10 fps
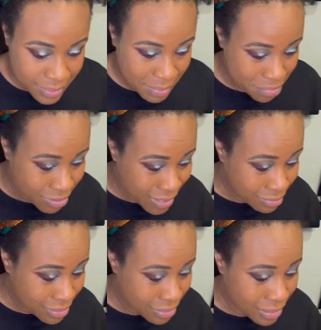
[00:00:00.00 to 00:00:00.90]
my brow
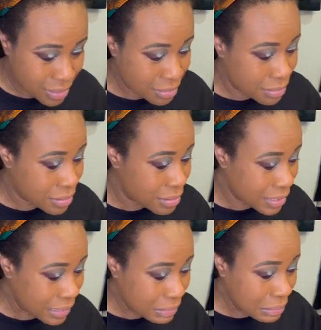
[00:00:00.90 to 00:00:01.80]
gel? Did I
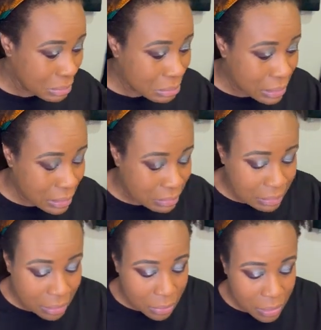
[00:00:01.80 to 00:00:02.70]
lose it? Oh, and
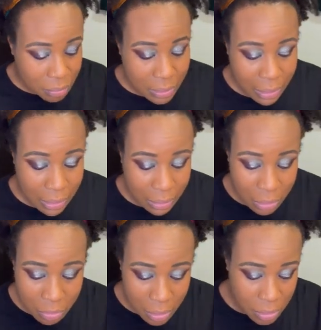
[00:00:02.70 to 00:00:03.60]
I wanted to put
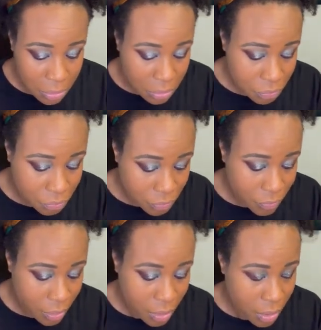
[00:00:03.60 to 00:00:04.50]
eyeliner on too.
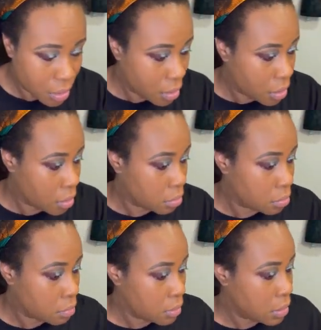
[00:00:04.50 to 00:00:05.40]
Oh,
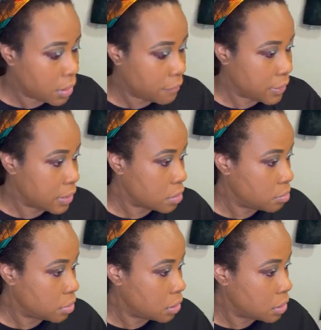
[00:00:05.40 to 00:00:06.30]
why did I forget to
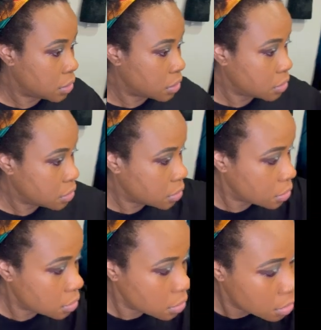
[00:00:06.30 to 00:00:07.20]
put
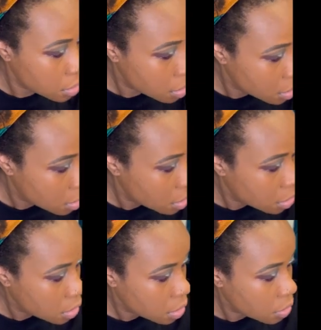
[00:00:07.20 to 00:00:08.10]
this?
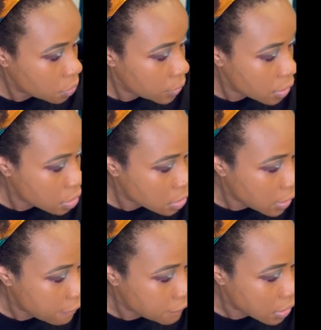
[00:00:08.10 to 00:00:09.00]
Where did
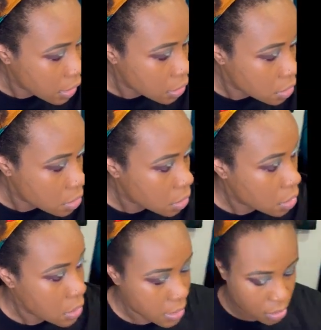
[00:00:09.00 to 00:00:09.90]
I forget?
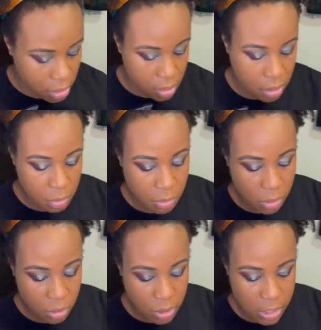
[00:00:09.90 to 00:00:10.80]
Yes, this
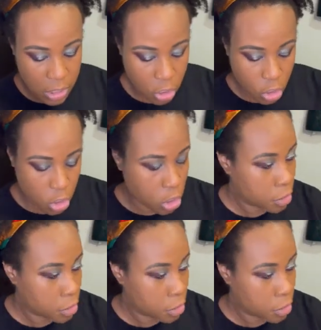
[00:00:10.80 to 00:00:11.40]
belongs here.